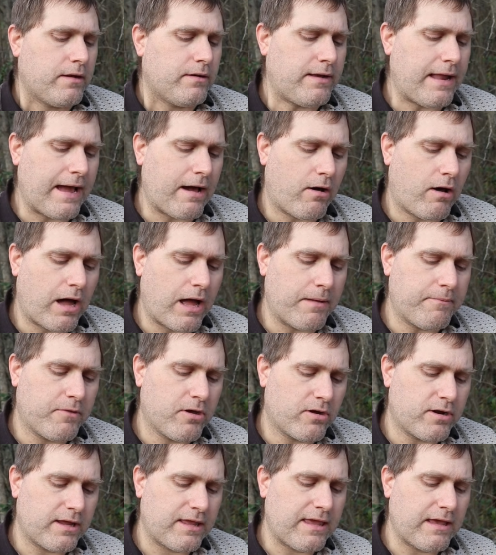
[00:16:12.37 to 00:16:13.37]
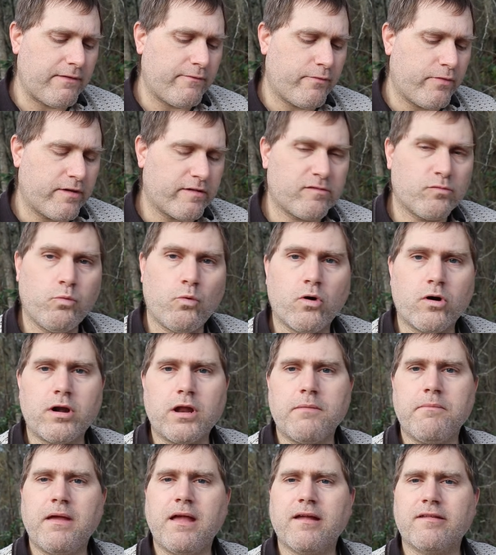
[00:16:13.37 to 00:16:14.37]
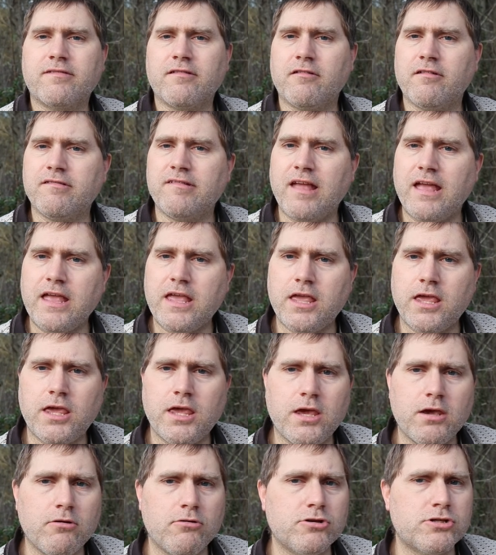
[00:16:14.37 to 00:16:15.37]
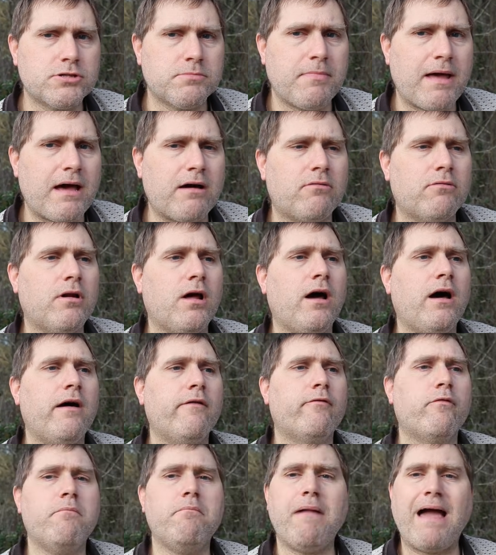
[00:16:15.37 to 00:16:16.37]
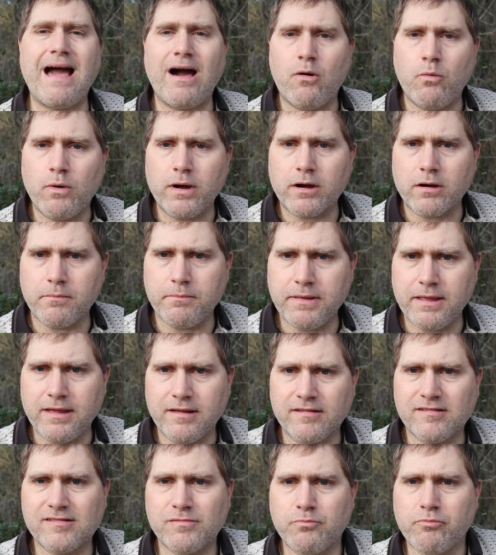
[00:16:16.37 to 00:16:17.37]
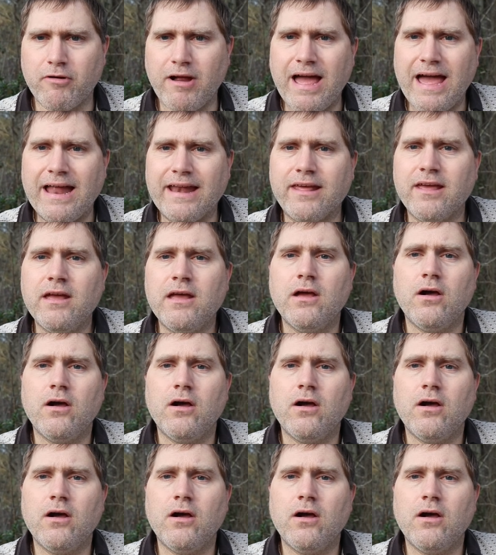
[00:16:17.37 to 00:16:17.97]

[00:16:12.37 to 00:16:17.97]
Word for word: Now, I'm going to give this warning because there's a huge amount of malware being spread